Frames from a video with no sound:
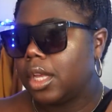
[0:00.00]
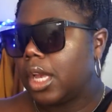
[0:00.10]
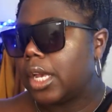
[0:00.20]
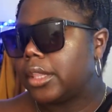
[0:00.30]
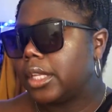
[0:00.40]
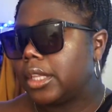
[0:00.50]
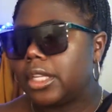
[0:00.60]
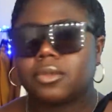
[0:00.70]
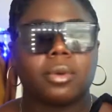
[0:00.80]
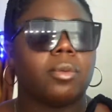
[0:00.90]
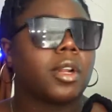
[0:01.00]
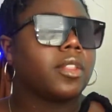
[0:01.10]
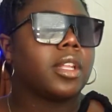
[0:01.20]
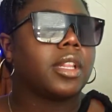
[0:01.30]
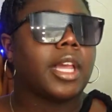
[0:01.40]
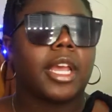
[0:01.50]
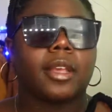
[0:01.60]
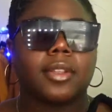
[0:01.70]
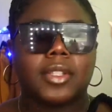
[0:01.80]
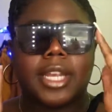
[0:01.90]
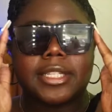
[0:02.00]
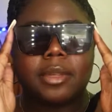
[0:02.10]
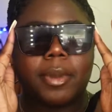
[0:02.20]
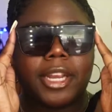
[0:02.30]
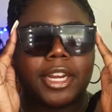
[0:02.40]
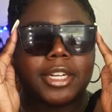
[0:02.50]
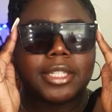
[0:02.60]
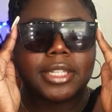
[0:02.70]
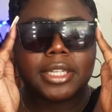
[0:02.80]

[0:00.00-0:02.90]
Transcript: I think these were one of the like Desi pairs.